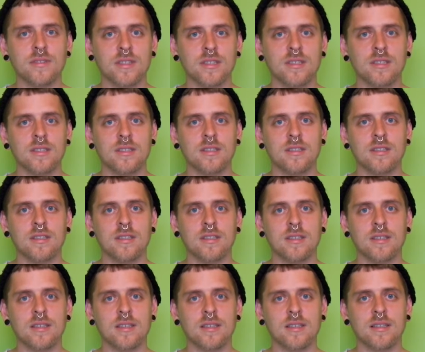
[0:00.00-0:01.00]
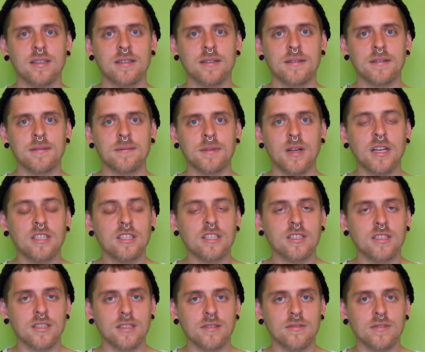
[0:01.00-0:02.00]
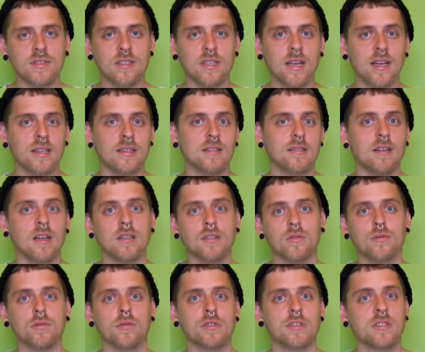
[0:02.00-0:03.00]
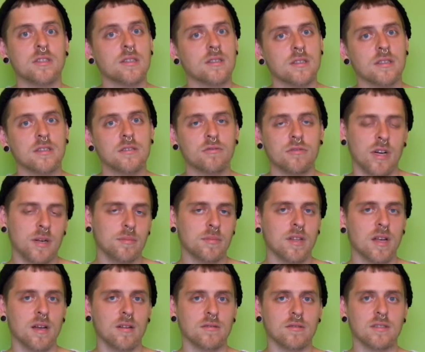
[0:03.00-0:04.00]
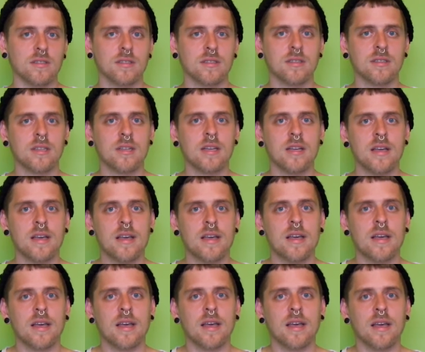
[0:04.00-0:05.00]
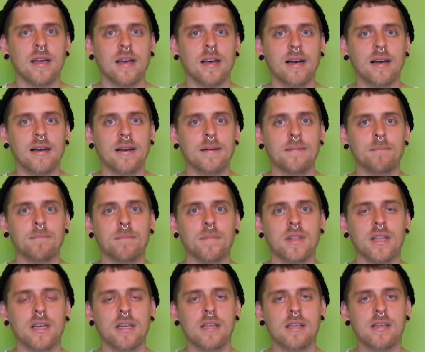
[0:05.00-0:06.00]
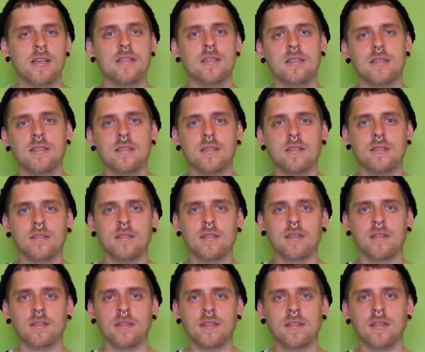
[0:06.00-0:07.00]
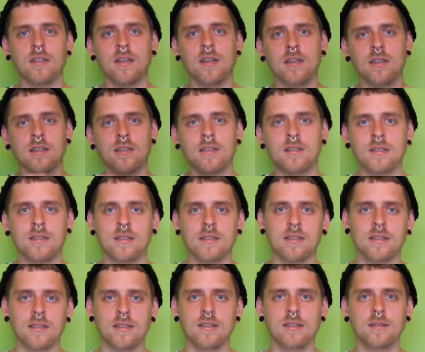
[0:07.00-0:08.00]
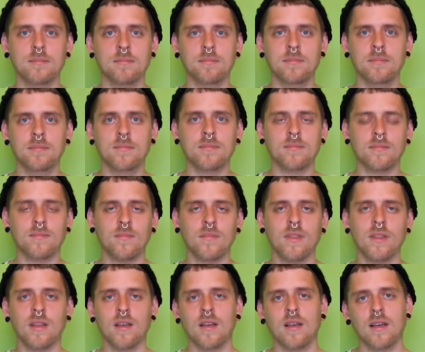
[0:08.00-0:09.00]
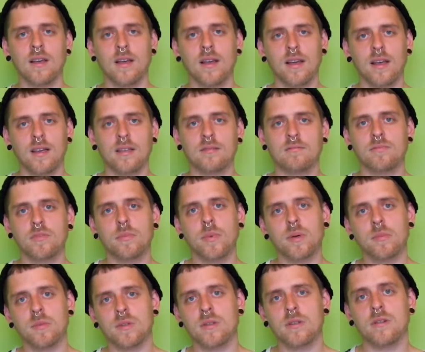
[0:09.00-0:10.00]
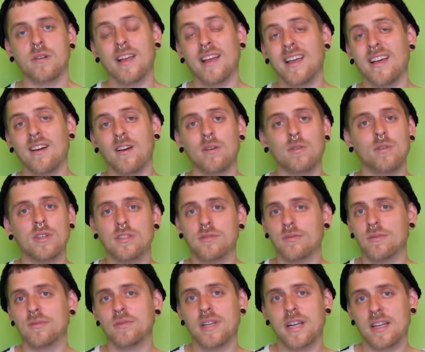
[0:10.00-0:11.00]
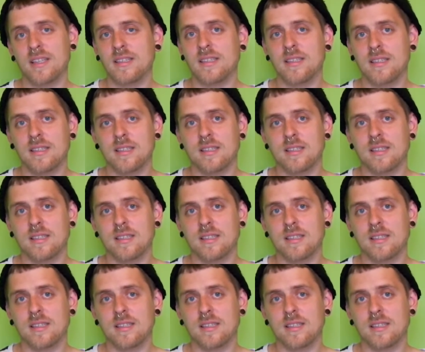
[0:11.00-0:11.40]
in adjectives and other words that describe nouns? It is im. And remember, always when we add